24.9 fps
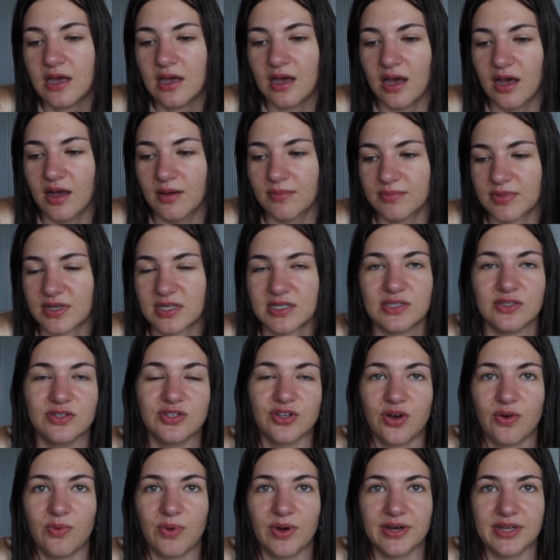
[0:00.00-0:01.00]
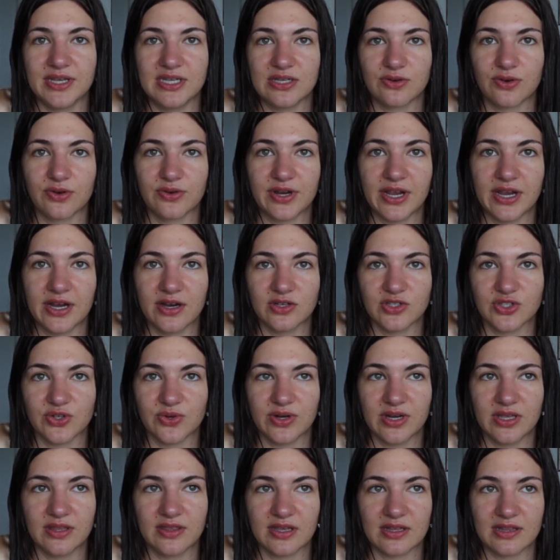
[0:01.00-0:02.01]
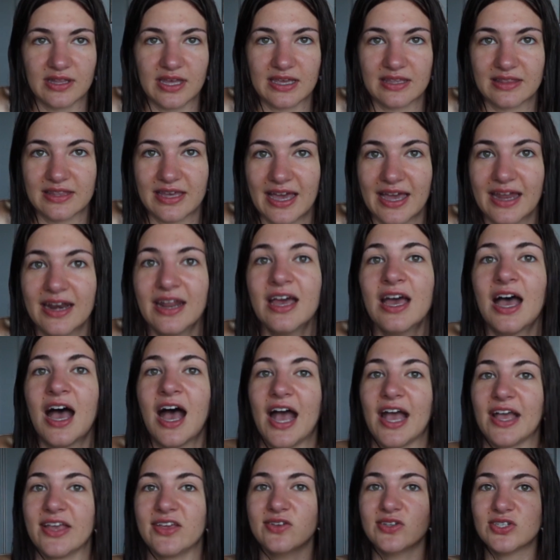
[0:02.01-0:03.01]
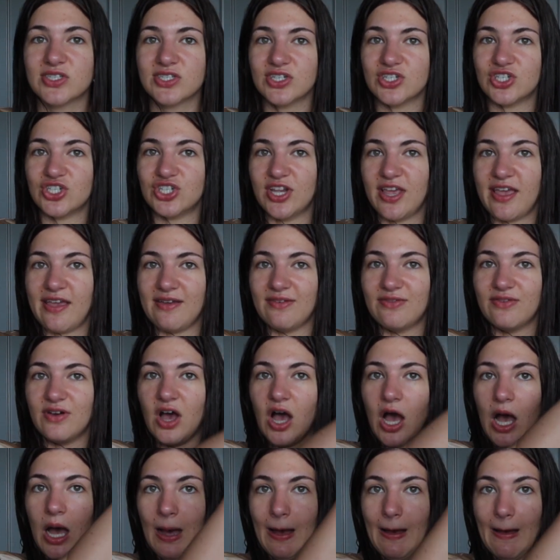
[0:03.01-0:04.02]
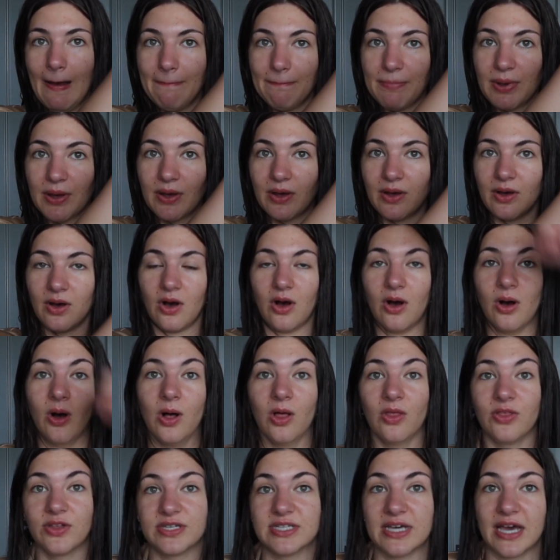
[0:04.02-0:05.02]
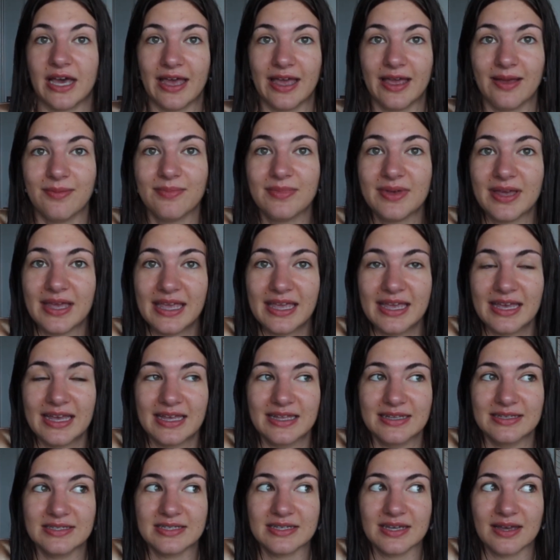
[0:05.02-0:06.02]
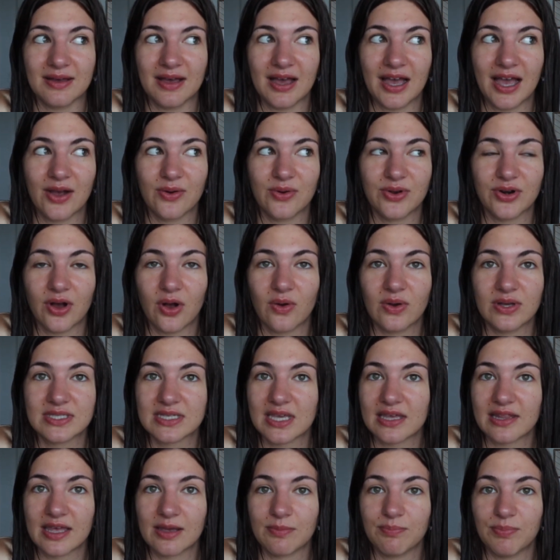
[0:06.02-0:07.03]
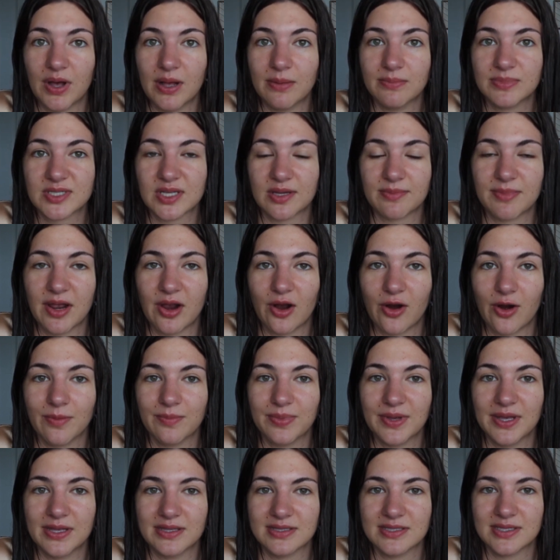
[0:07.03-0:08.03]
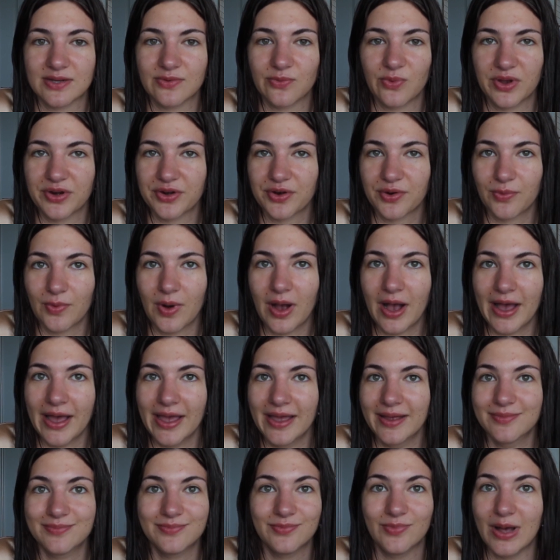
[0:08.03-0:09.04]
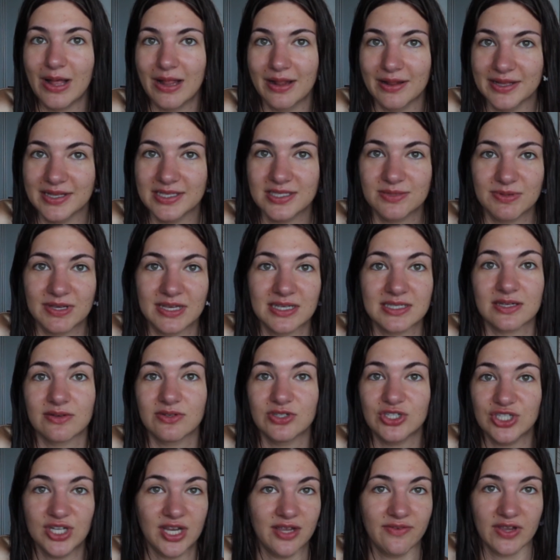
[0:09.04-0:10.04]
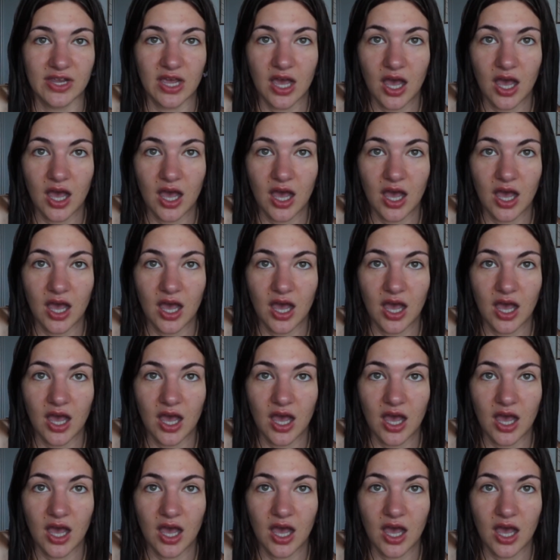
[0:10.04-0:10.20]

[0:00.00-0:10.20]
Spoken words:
because you don't want ingrown hairs or anything like that. I used to shave up all the time and I would always get like bumps on my armpits and wonder why. Well, it's because I was shaving